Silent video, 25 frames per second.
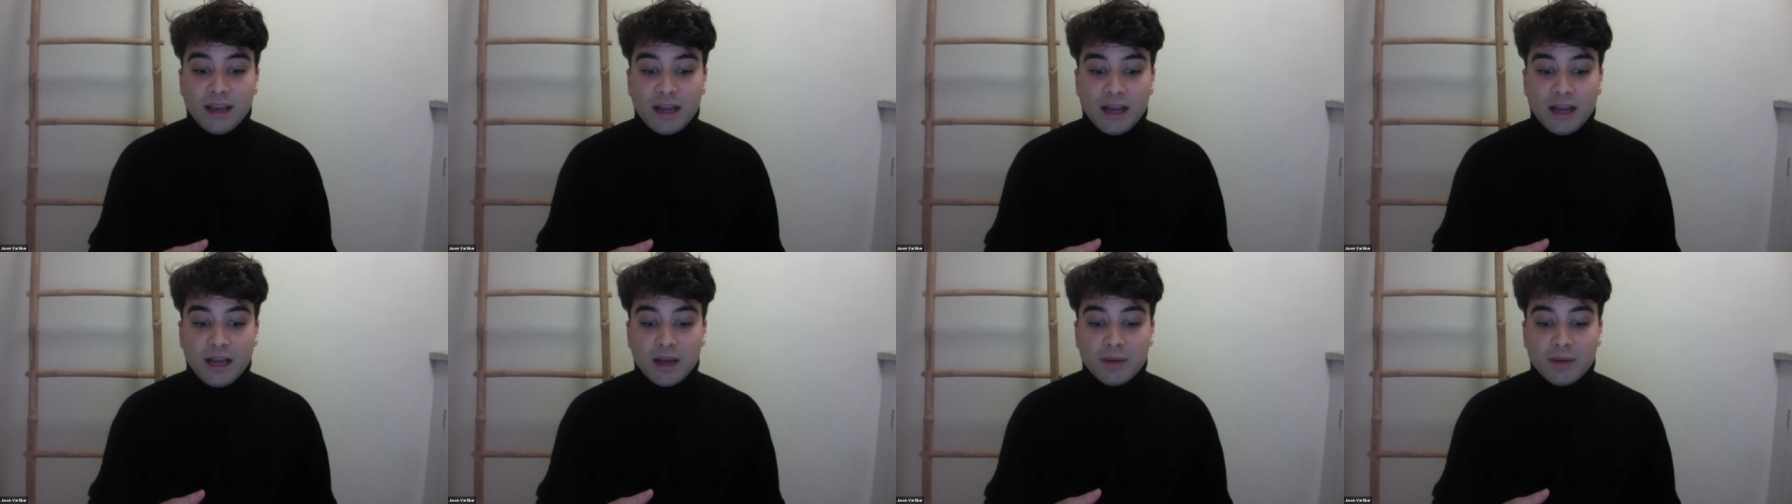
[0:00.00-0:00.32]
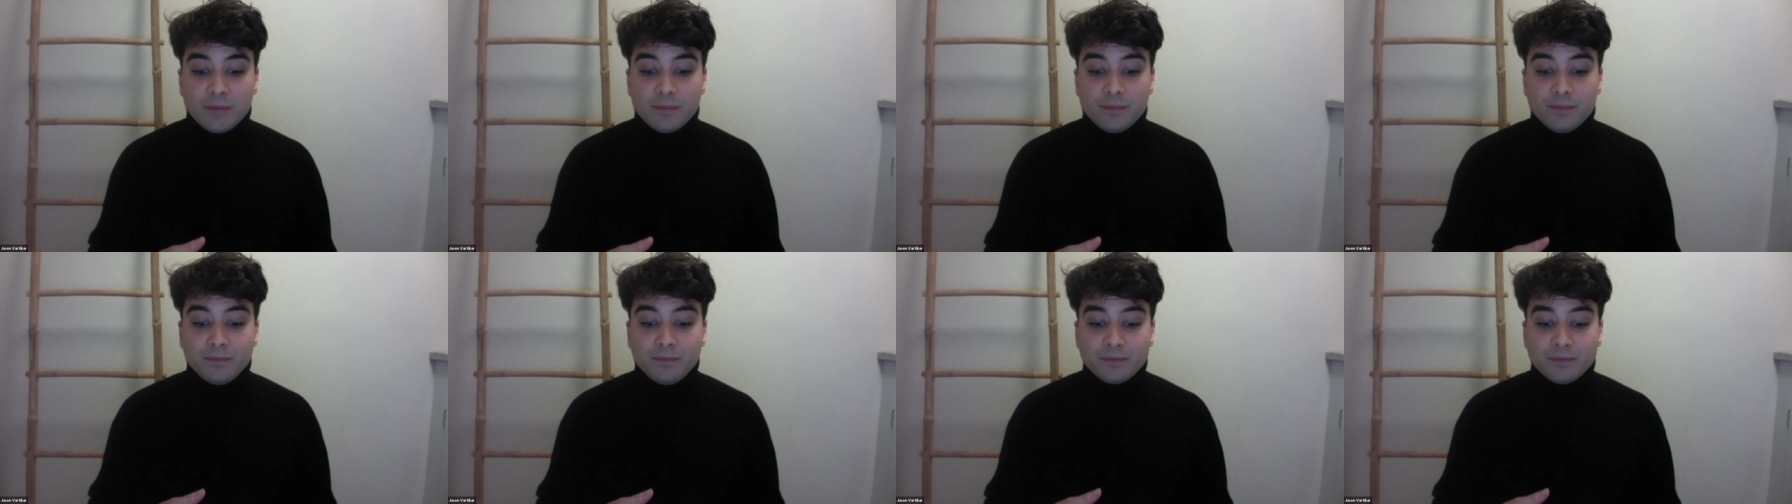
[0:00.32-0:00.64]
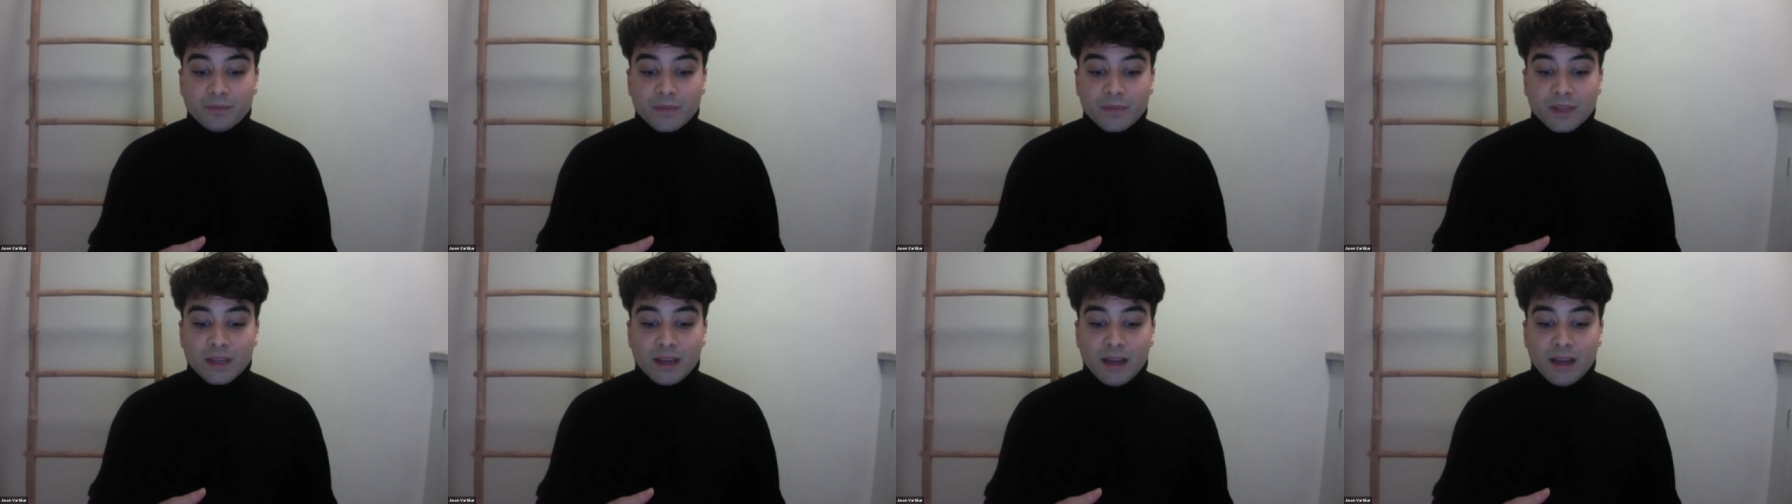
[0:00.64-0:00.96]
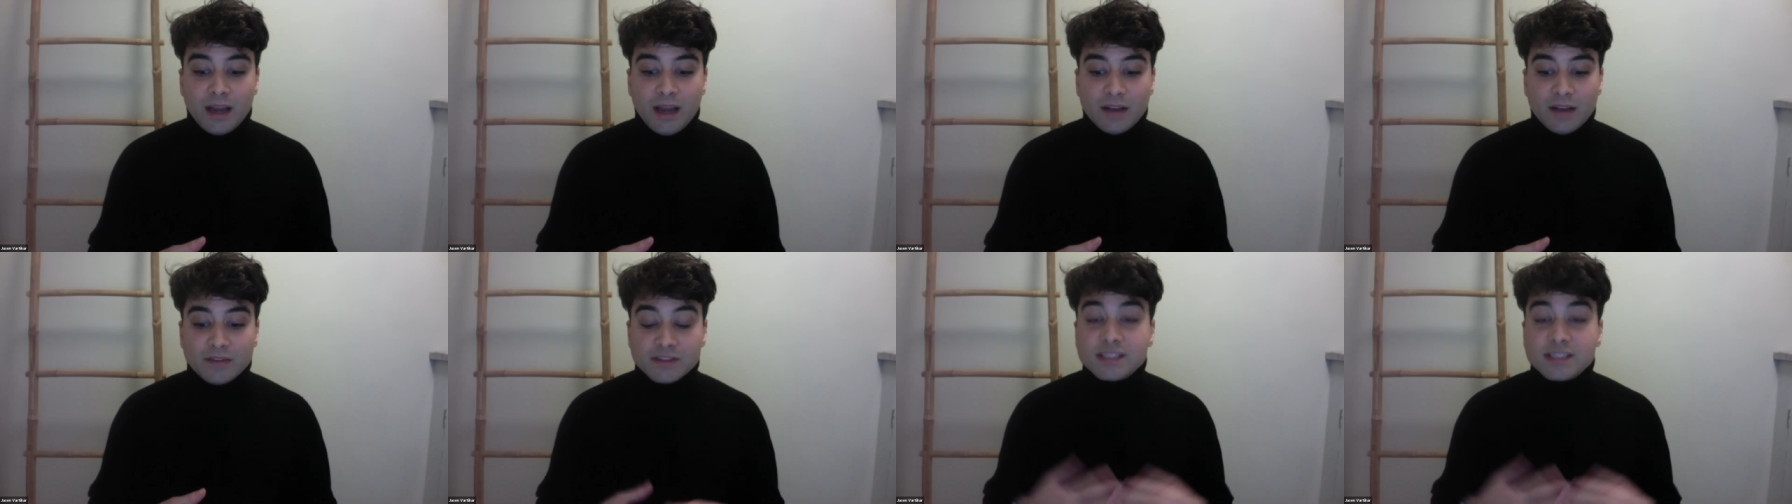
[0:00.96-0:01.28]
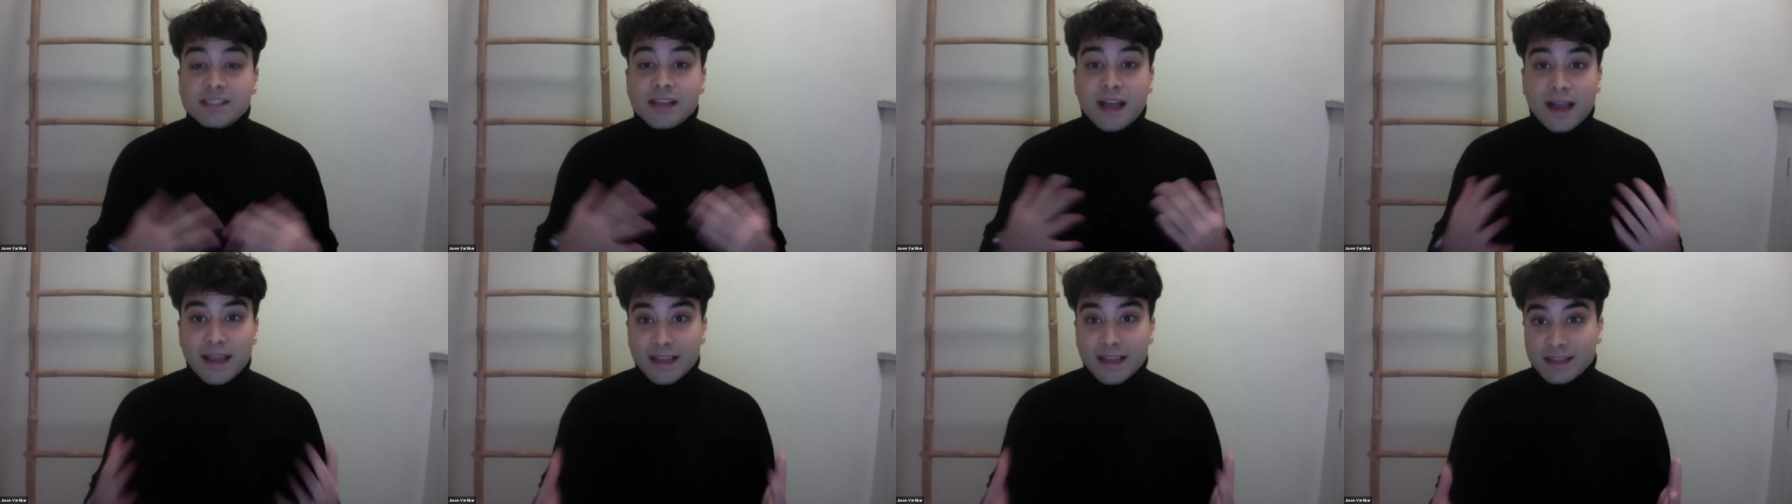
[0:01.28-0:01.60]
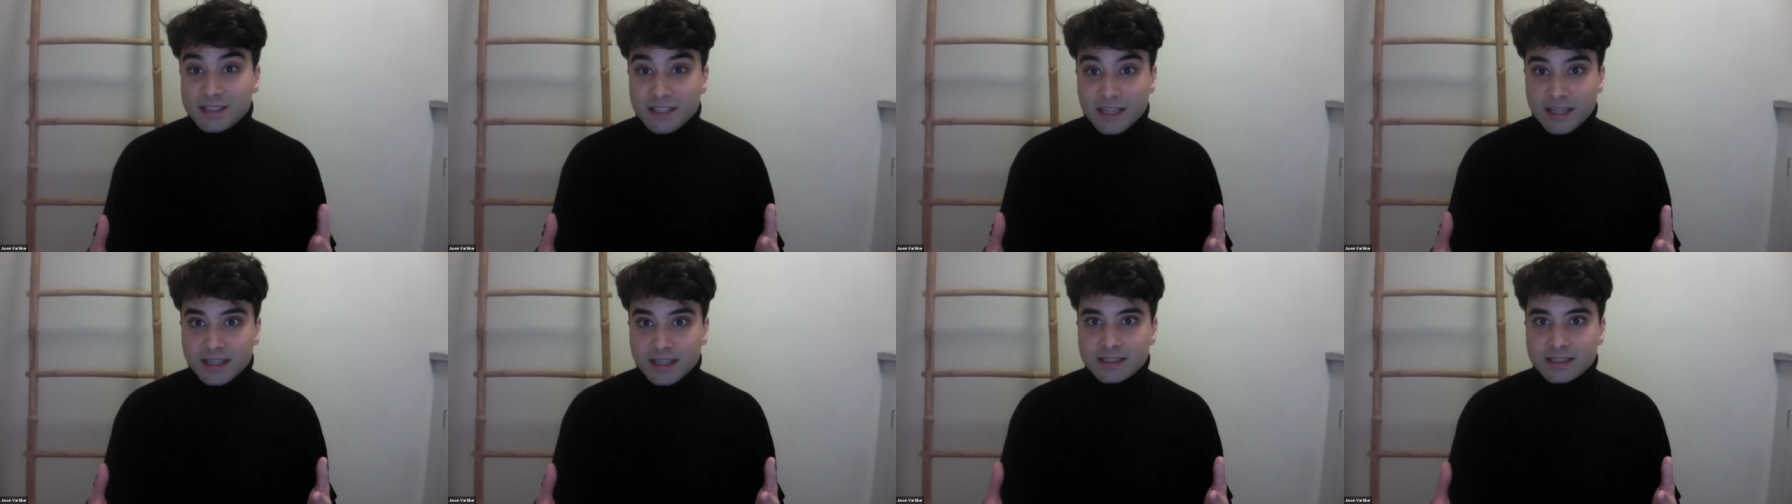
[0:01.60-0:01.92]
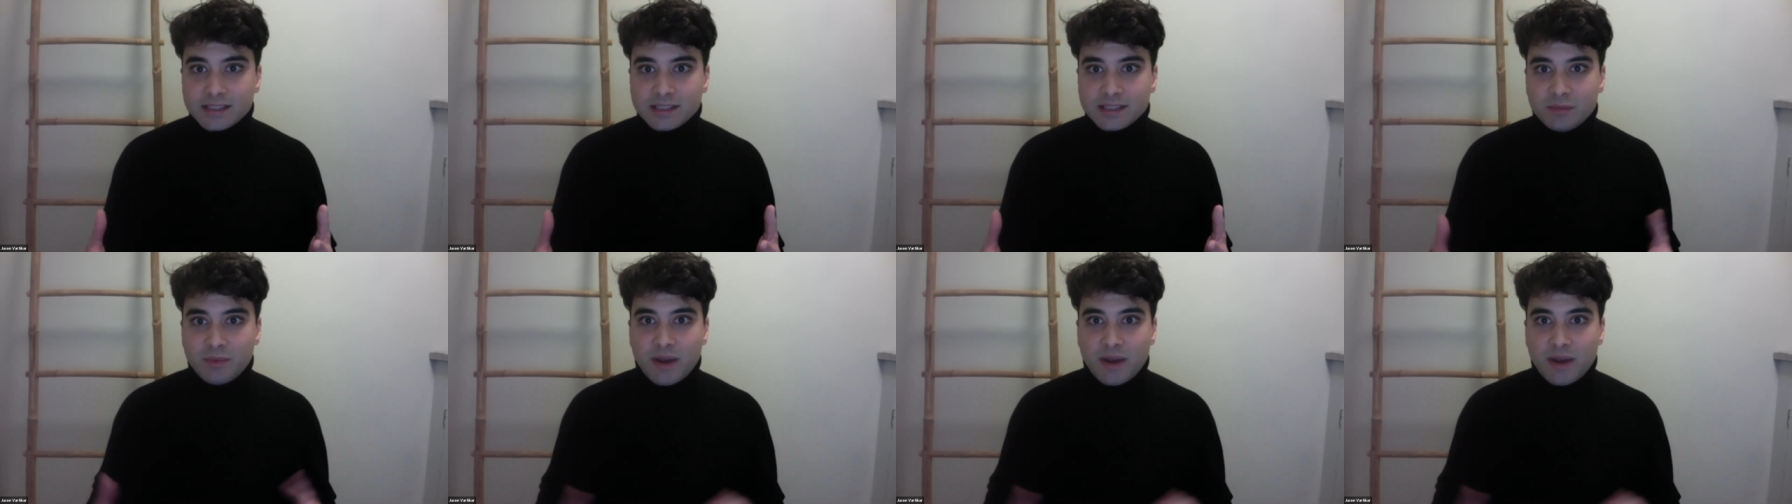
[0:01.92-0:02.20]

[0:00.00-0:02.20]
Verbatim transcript: um, of scientists.